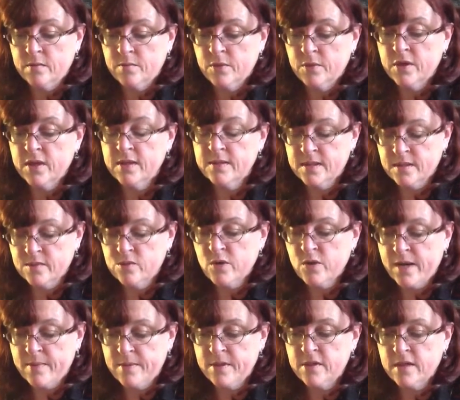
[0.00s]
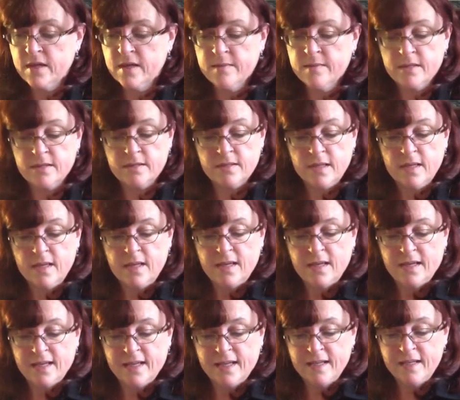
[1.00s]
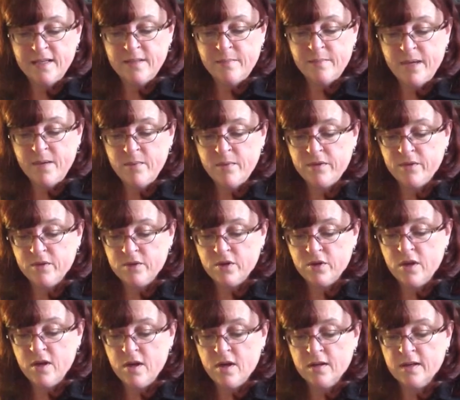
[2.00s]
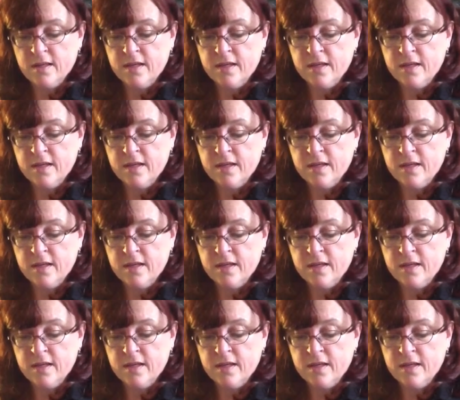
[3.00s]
Put on some dry pajamas, and get into bed with your dog.